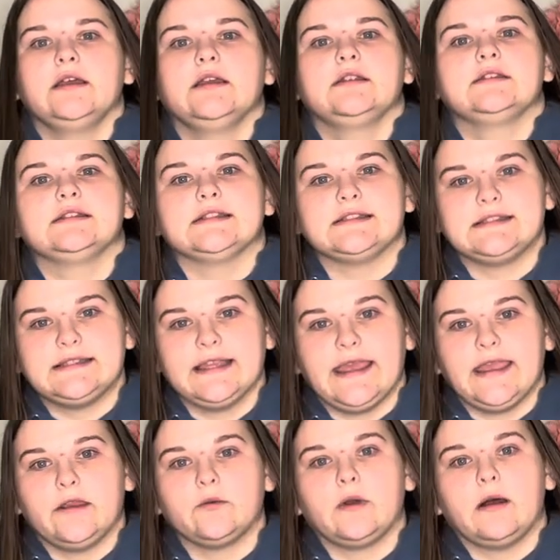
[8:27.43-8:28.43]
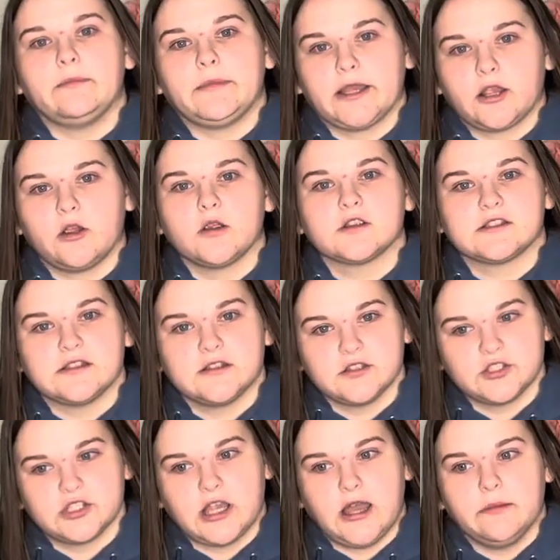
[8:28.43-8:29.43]
to stay while my car's in the
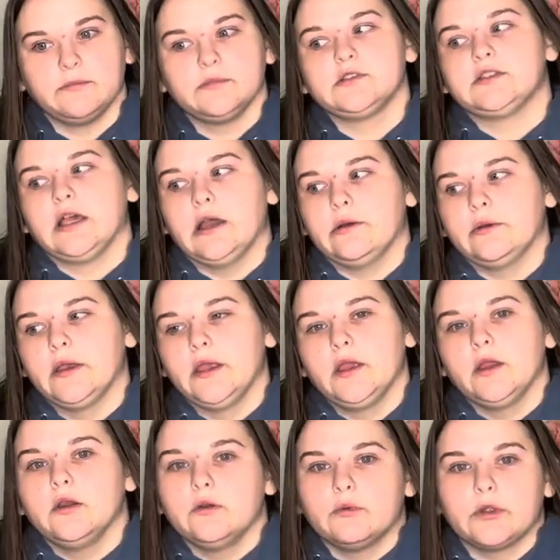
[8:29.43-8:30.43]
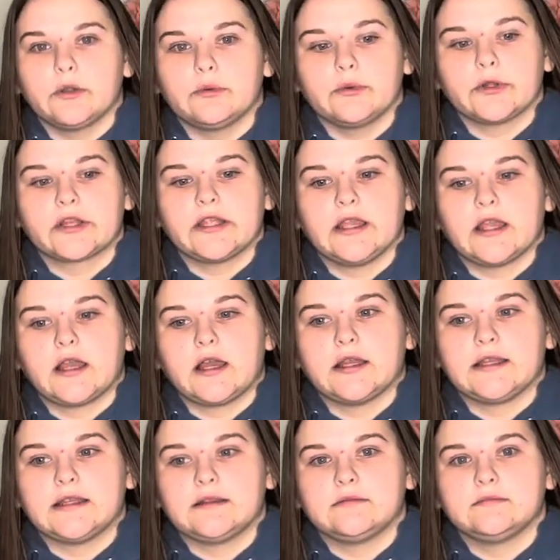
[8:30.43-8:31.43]
shop. So we're working on
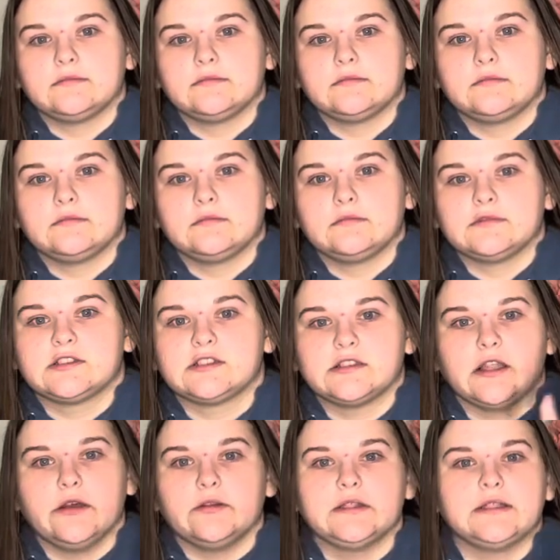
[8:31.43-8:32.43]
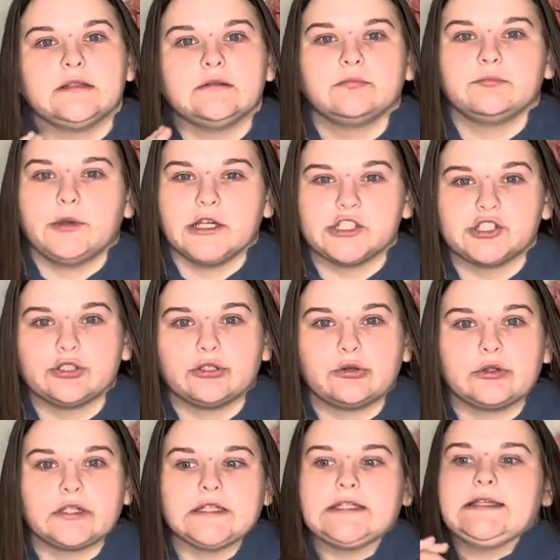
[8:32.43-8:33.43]
it slowly but
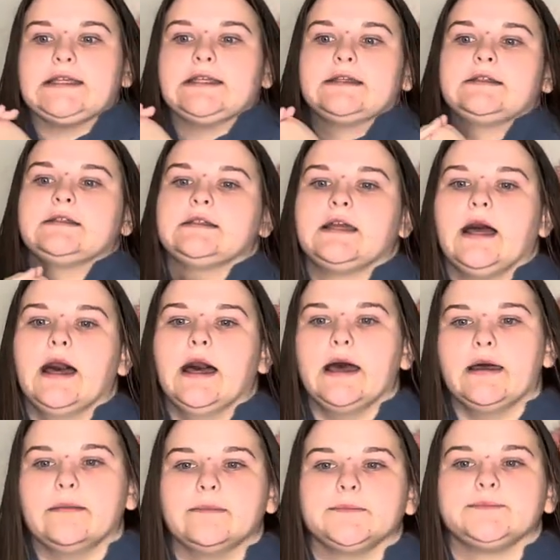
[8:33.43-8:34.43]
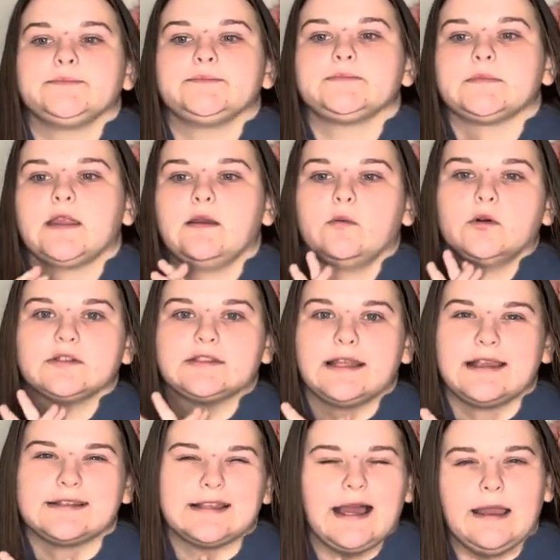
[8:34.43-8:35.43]
surely. It will take
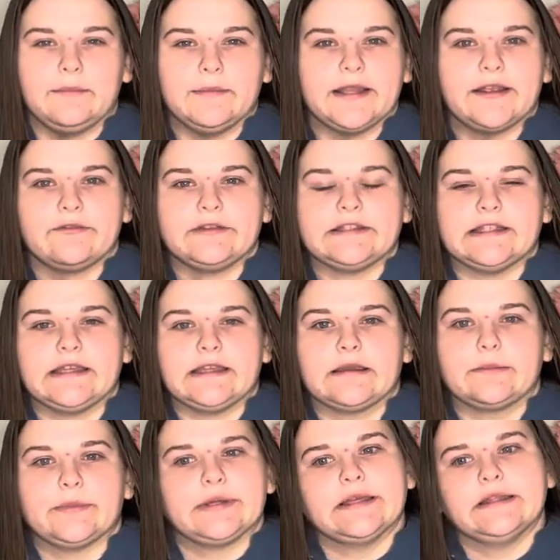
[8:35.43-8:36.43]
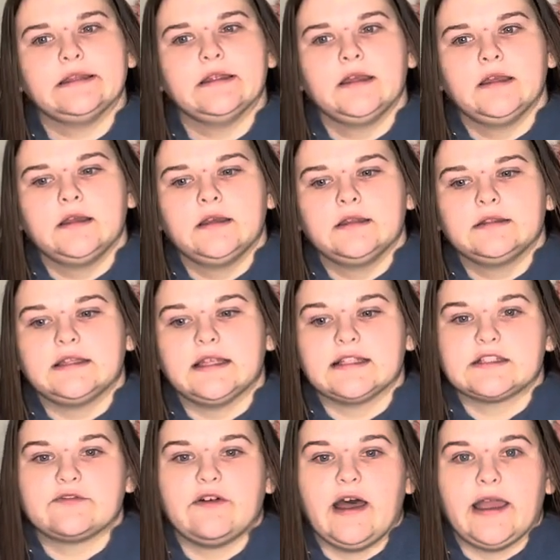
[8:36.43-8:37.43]
time and everything, but that's
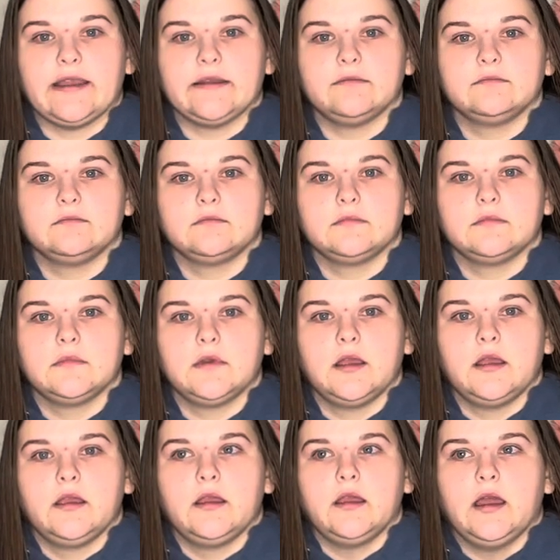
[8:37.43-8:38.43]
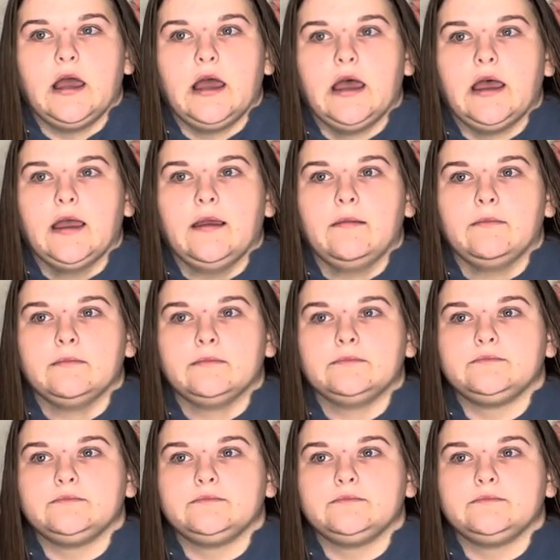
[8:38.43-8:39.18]
fine. And